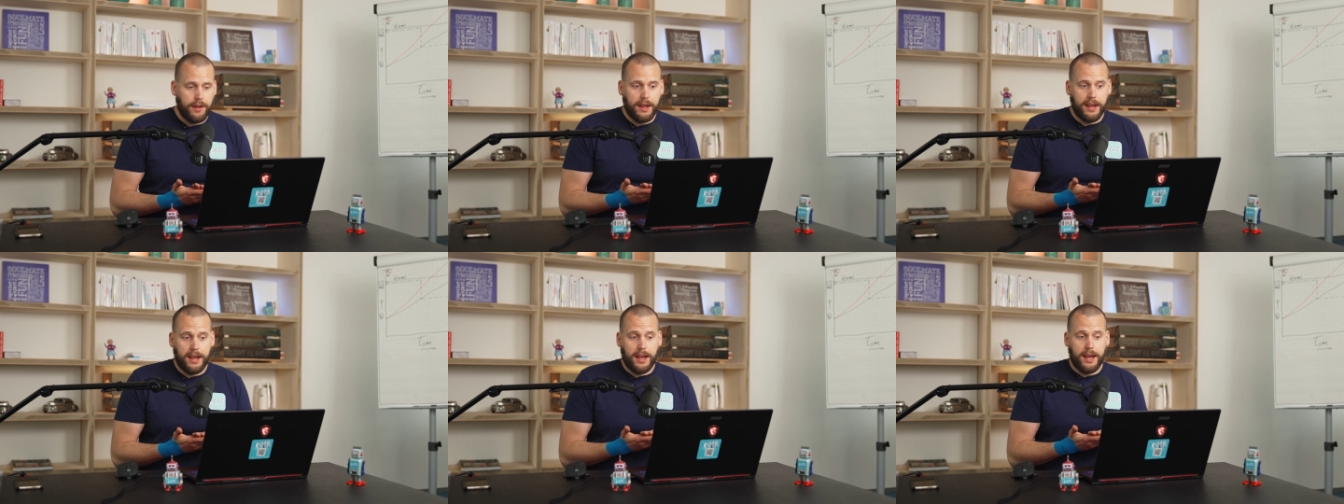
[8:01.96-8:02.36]

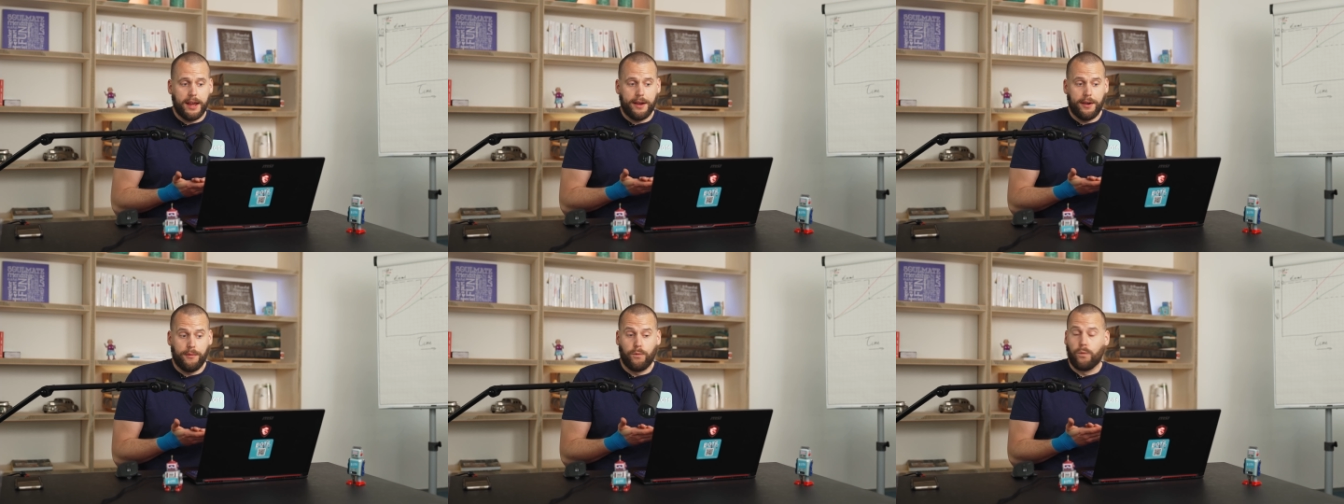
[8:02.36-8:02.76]

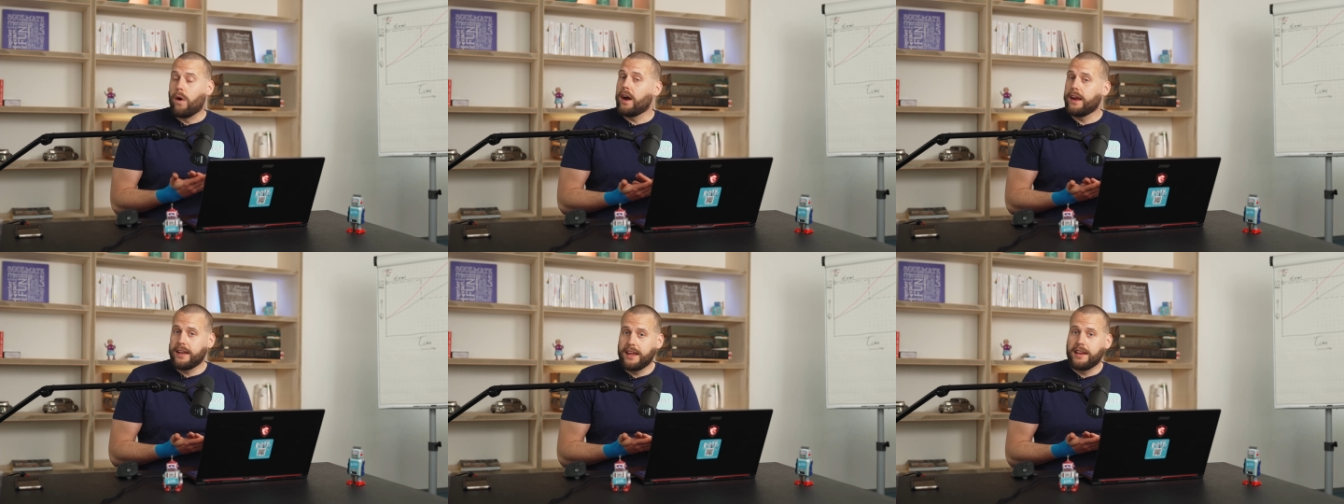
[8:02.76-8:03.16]

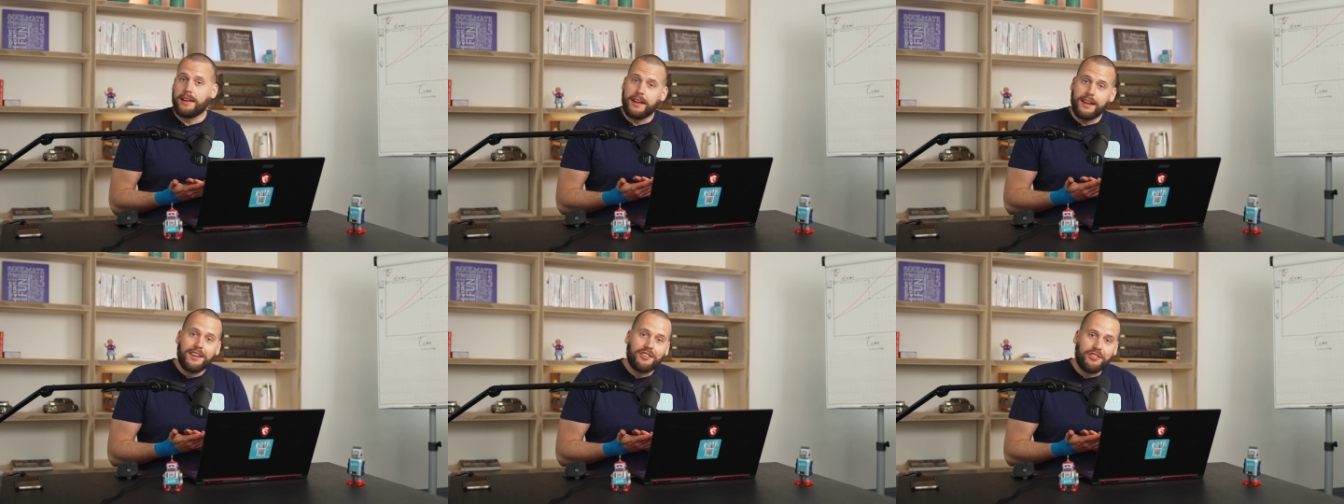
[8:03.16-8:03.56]
why
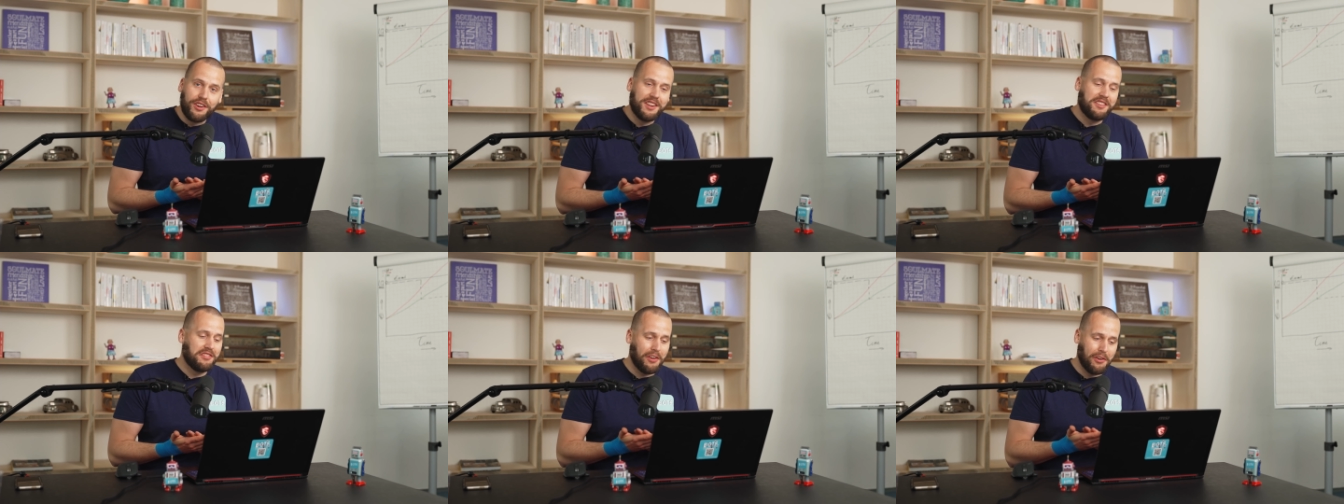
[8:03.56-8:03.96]
they
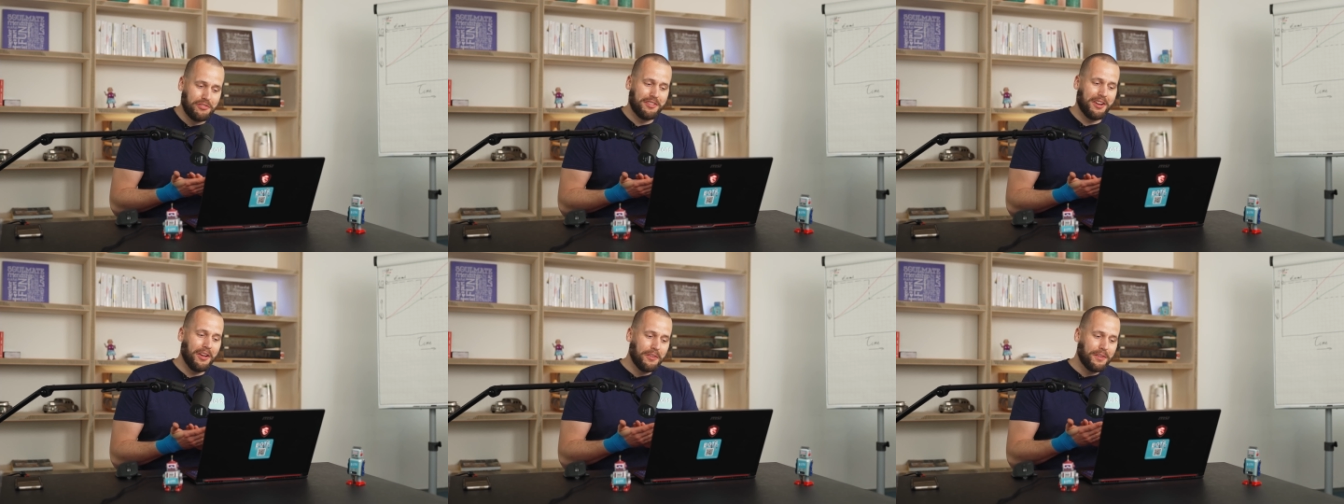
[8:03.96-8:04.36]
increase so
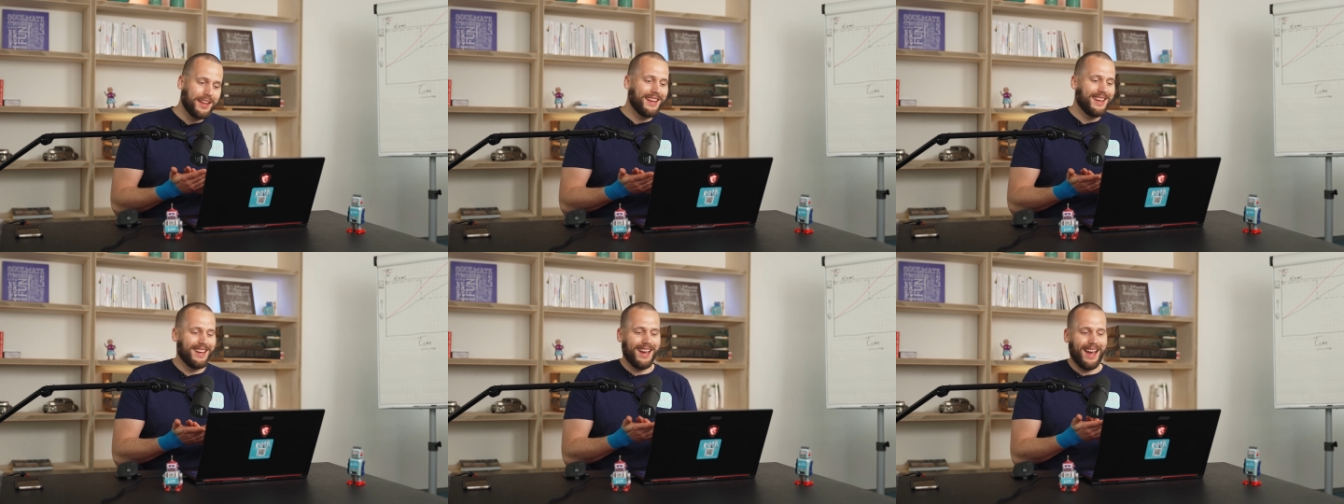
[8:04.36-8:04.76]

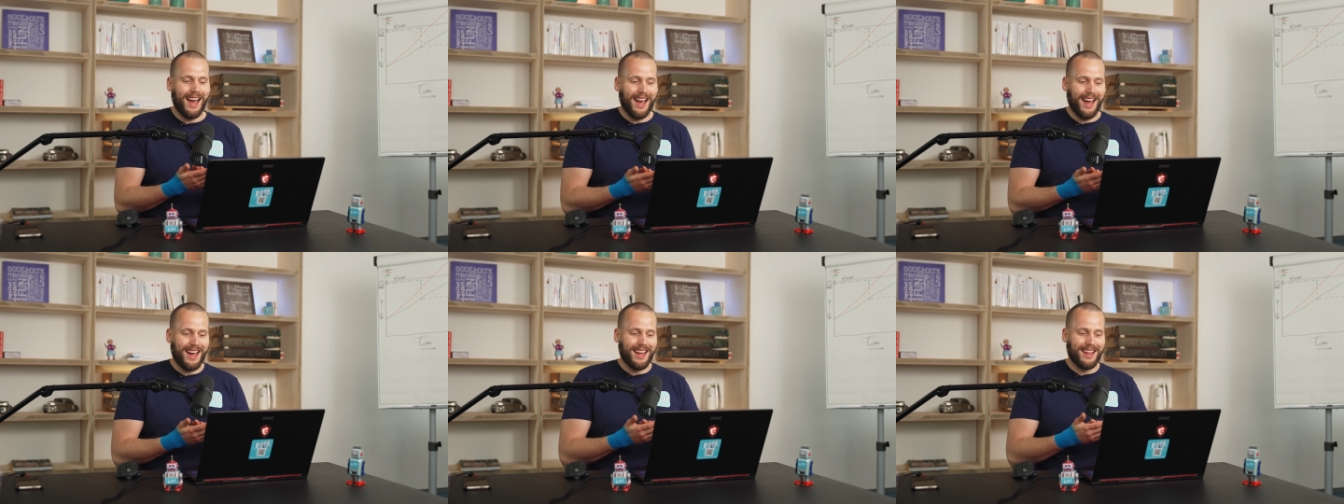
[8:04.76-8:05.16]
slowly,
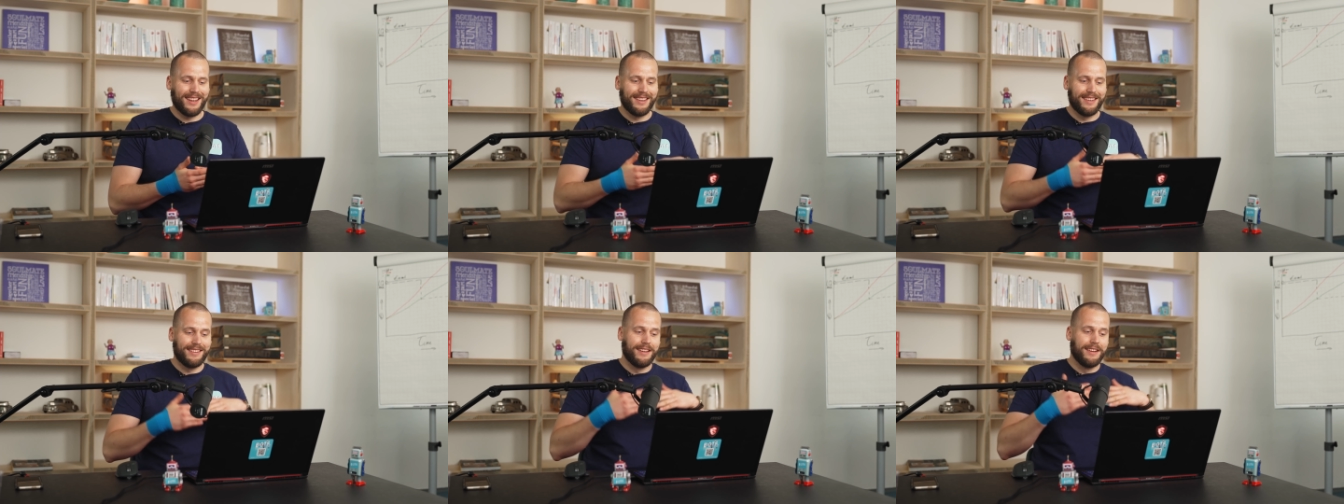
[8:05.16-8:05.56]

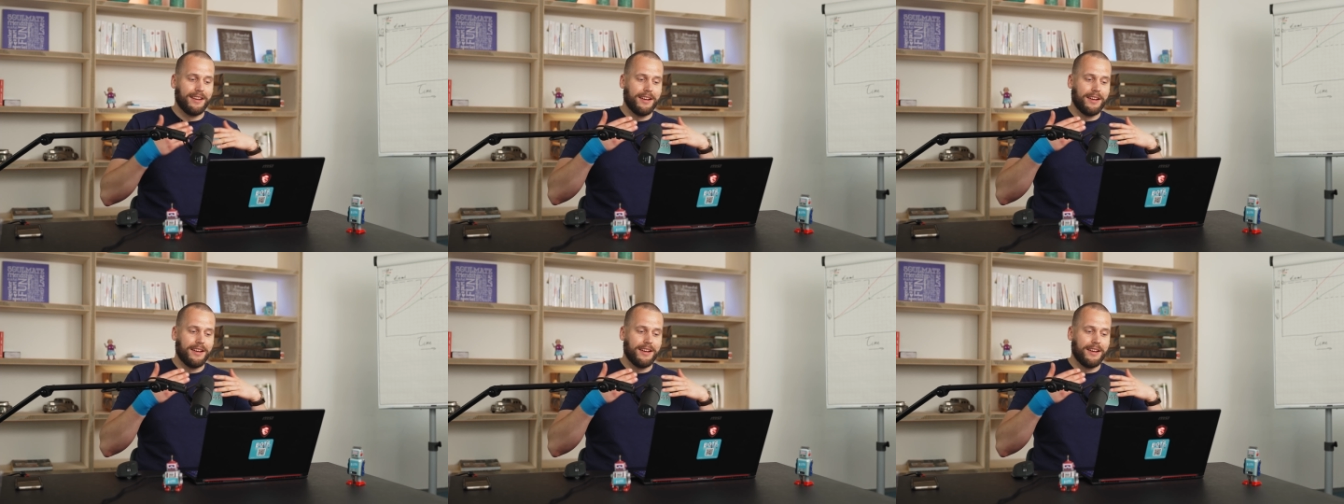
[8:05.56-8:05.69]
and